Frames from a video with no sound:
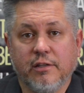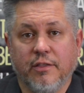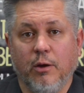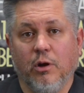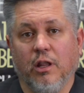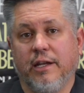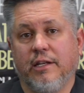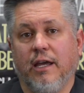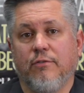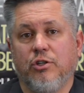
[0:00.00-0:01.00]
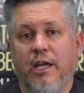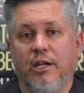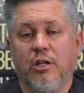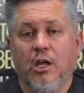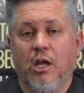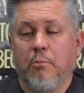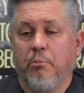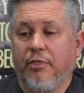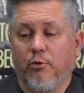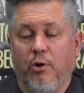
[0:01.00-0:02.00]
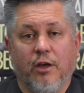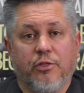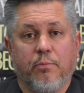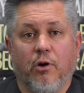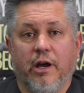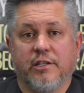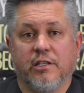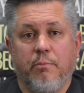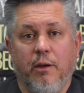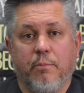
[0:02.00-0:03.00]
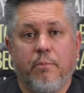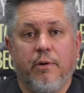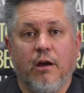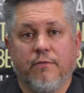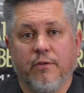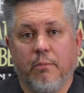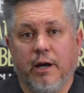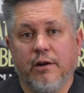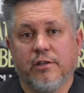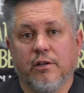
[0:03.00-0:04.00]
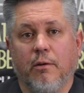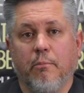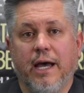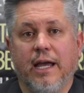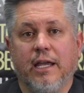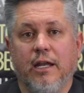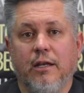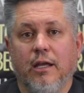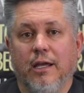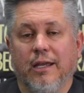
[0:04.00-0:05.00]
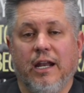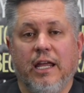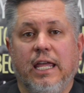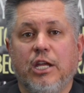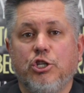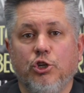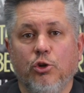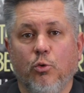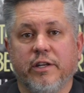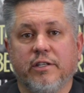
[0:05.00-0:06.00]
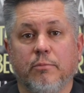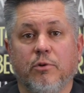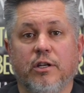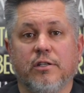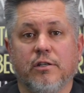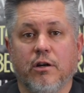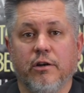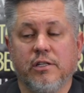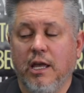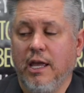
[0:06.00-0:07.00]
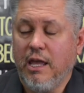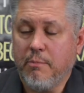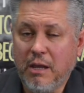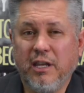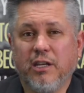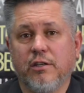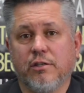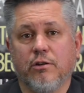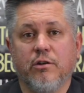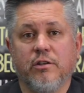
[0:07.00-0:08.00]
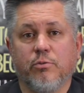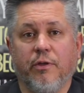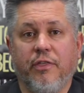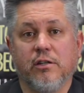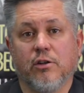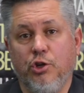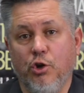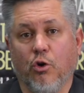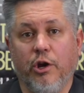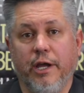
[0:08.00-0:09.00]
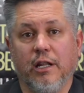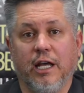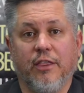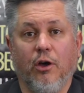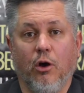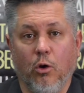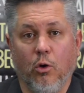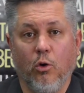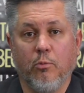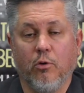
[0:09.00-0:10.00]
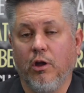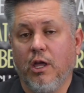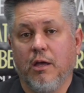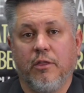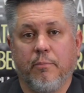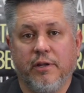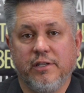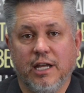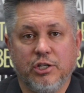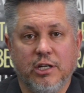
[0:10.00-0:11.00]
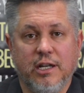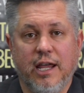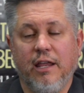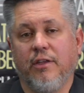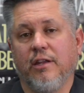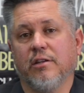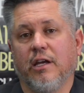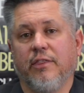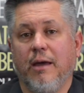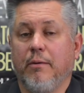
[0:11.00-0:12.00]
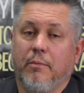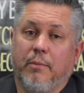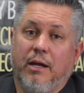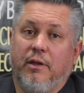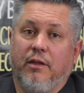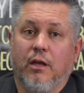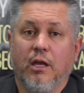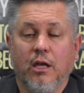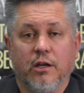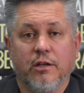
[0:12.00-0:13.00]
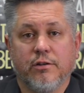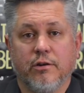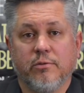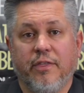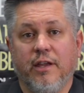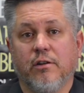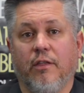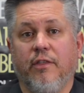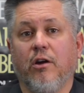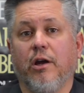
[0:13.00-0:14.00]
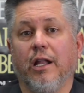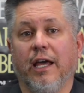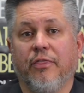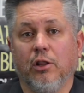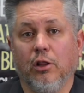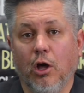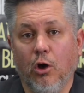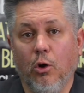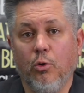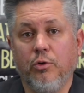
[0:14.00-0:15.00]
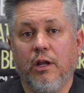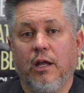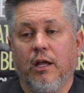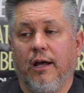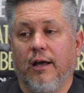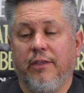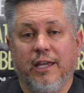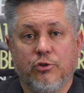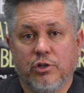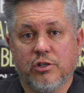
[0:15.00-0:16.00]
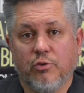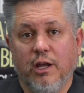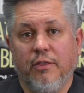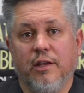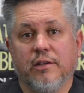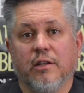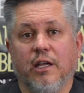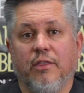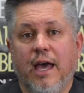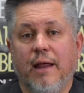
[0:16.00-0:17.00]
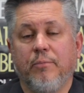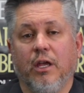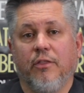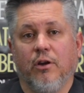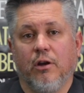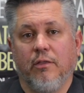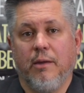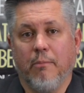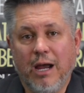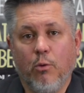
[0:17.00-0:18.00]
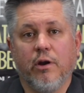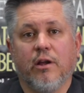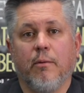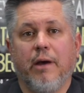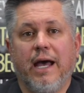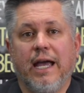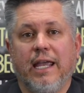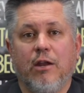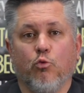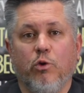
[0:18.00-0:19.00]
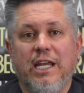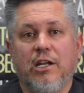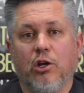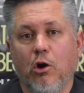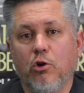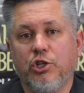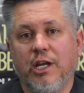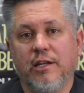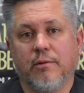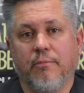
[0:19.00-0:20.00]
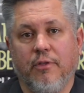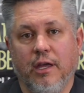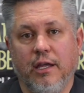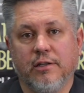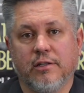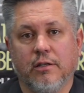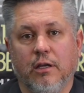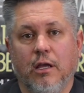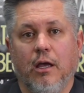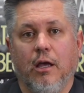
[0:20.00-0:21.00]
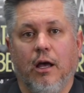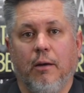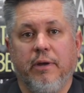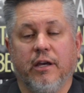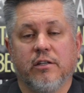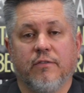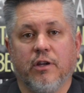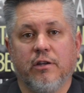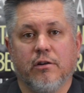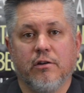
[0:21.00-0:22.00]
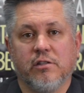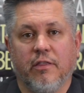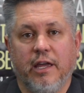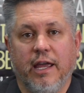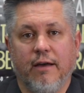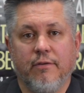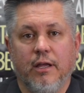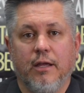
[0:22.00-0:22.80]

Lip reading: that they would like to have changed. But throughout the process, be prepared for the buyers to come back and kind of hit you with some concerns. It may be concerns with things on your end, like the home or the possession date, things like that. But it might be concerns with things on their end, like the loan, the interest rate, things like that. They might want to come back and renegotiate some things because of concerns that they have.